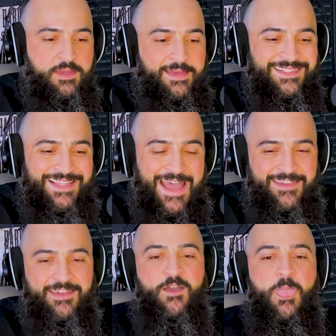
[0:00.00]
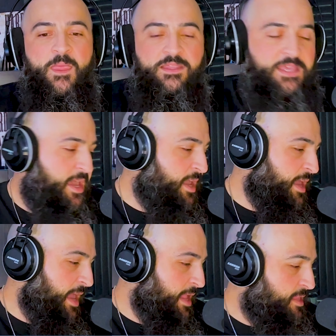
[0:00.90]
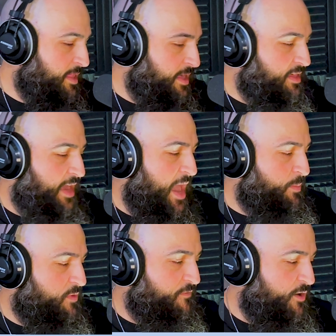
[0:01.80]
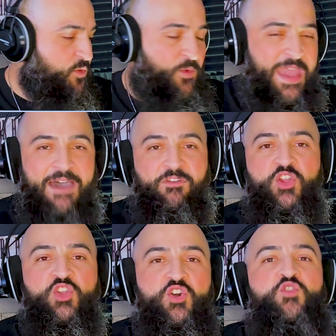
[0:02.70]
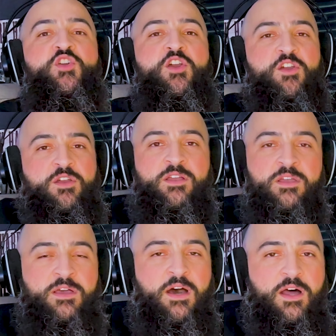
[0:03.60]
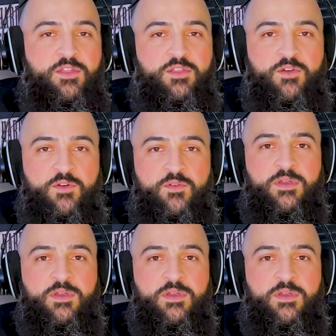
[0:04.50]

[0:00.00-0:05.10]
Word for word: Let's dig into these games. First, we have a nooner, a noon